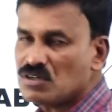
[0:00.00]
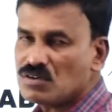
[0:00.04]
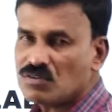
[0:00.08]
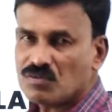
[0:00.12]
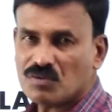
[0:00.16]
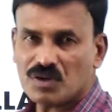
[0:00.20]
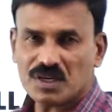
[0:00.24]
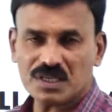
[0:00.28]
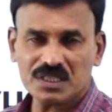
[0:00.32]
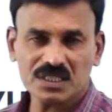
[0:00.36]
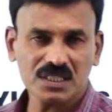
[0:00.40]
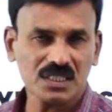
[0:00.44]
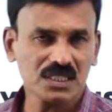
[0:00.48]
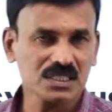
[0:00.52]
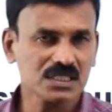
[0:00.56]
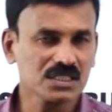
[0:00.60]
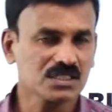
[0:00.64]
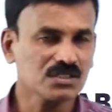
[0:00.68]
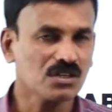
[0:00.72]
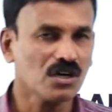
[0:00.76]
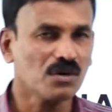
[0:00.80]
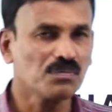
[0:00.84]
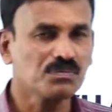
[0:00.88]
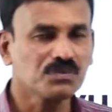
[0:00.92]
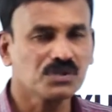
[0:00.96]
What are the
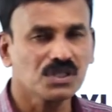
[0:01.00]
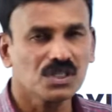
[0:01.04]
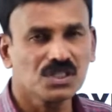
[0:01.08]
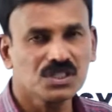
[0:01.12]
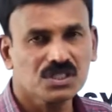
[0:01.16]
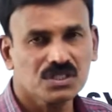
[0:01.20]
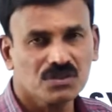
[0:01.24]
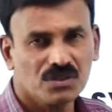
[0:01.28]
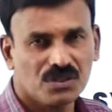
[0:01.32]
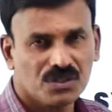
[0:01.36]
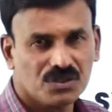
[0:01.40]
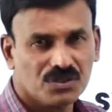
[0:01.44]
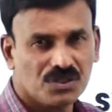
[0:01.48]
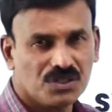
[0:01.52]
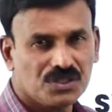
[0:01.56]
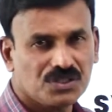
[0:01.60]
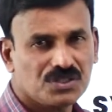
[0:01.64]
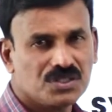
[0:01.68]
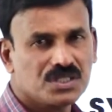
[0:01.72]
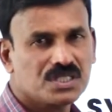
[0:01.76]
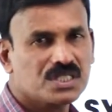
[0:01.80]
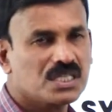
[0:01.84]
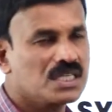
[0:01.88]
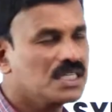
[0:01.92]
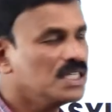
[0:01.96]
chapters you are going to
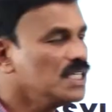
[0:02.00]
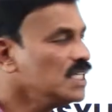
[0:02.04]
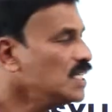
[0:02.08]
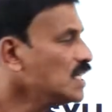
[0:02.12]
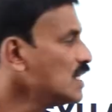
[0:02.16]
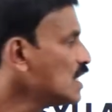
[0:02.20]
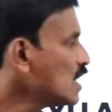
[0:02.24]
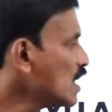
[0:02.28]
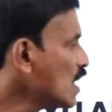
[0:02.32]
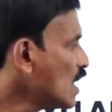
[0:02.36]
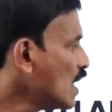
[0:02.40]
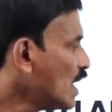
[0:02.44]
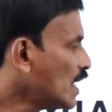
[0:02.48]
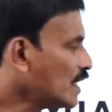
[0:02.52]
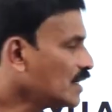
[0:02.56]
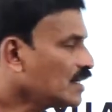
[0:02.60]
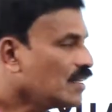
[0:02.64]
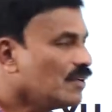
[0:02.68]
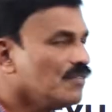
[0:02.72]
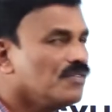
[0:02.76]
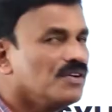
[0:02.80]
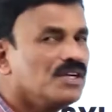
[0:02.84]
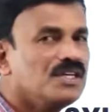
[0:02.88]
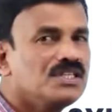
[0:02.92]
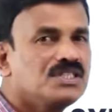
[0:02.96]
study, and
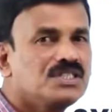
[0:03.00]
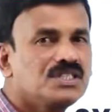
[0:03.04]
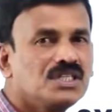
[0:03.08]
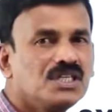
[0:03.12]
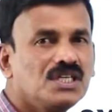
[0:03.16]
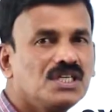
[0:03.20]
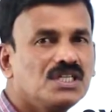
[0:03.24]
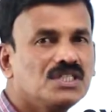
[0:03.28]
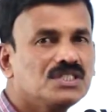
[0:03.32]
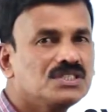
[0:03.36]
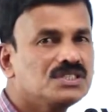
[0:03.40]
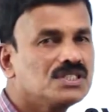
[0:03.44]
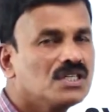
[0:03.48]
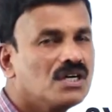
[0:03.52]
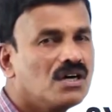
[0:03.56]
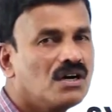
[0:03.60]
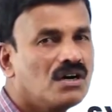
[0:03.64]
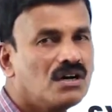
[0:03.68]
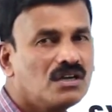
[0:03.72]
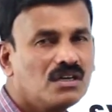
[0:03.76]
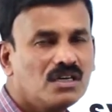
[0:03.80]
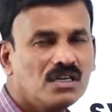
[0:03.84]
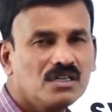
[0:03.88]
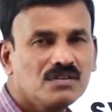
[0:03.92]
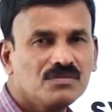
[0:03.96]
the weightage
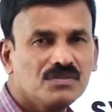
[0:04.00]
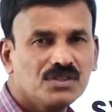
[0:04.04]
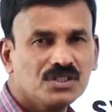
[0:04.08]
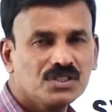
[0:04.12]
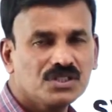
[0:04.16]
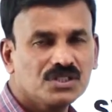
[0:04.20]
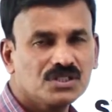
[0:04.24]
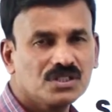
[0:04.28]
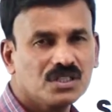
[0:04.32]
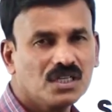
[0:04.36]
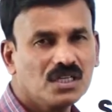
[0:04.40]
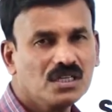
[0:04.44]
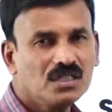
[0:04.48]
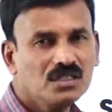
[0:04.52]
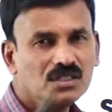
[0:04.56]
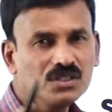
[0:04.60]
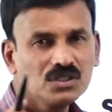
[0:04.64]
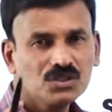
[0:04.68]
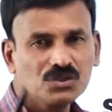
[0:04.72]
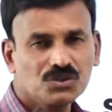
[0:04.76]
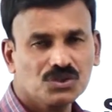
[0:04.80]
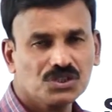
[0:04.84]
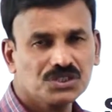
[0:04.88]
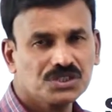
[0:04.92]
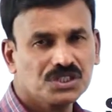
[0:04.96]
along with the
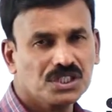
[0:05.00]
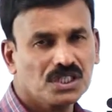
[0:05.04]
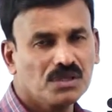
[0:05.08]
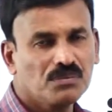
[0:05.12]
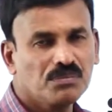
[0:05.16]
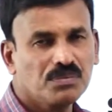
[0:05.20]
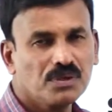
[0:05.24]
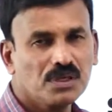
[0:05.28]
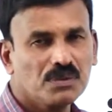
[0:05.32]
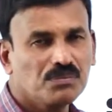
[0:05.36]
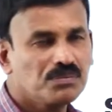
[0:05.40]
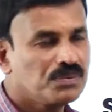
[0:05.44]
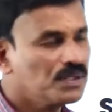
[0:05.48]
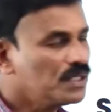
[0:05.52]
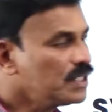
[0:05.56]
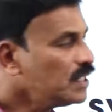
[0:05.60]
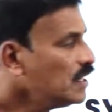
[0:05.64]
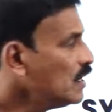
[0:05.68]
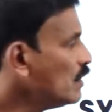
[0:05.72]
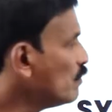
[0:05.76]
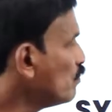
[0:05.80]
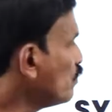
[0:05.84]
question paper